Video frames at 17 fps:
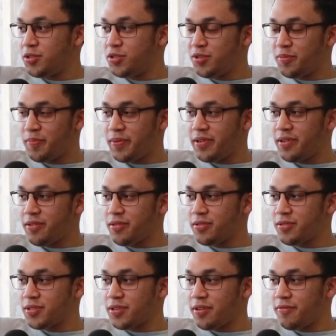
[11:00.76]

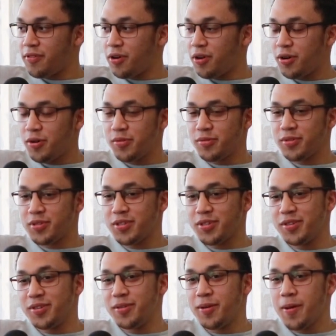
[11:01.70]
superheroes of your own.
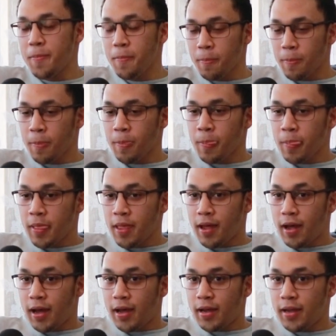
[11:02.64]
So
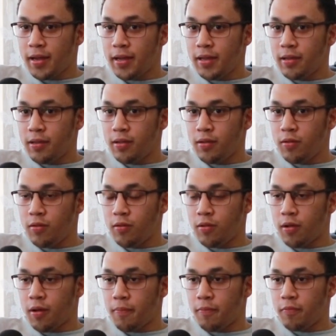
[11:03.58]
I
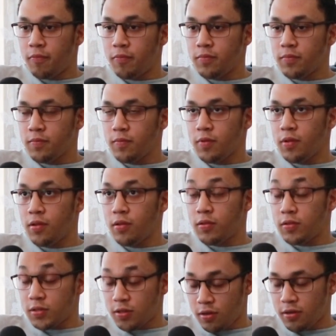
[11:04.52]

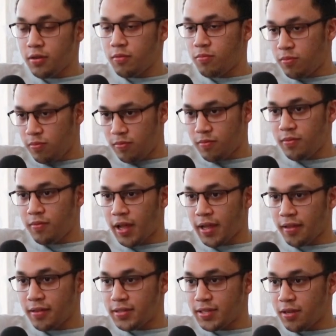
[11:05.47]
started,
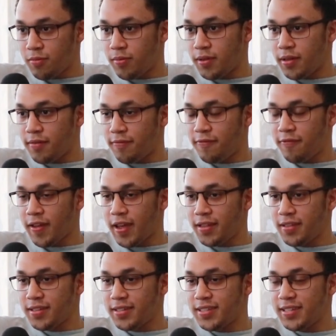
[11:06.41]
like I said, with
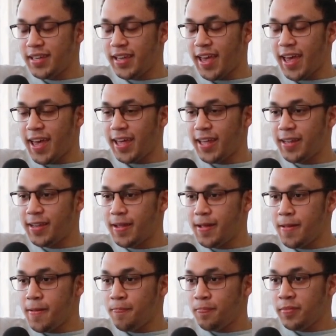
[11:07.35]
fantasy. And
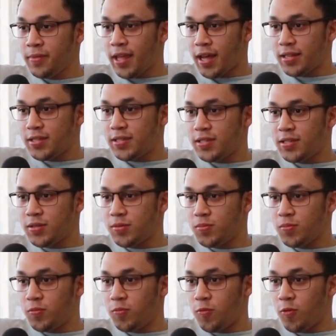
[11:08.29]
that's
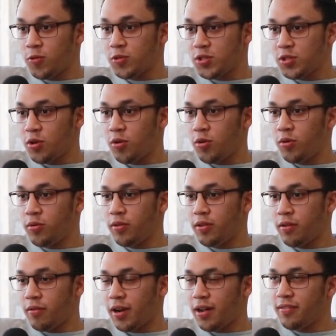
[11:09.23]
also
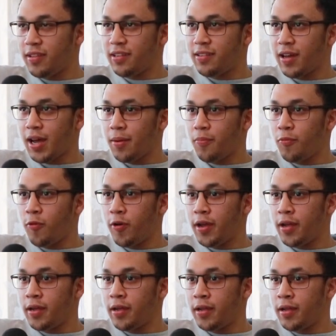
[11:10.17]
around the time
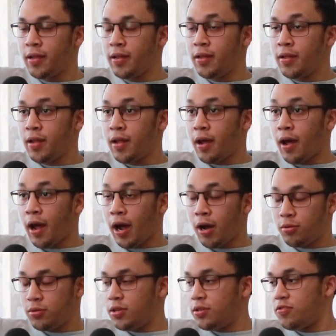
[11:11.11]
where
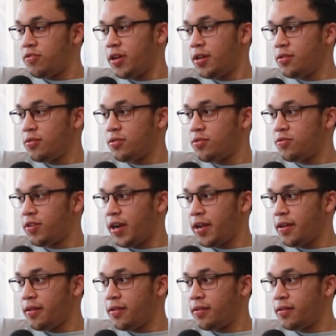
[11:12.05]
How to Train Your
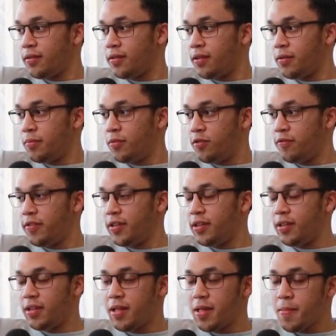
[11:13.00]
Dragon, the
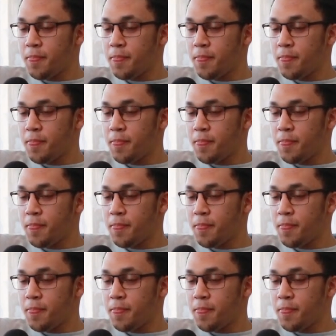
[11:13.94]
movie,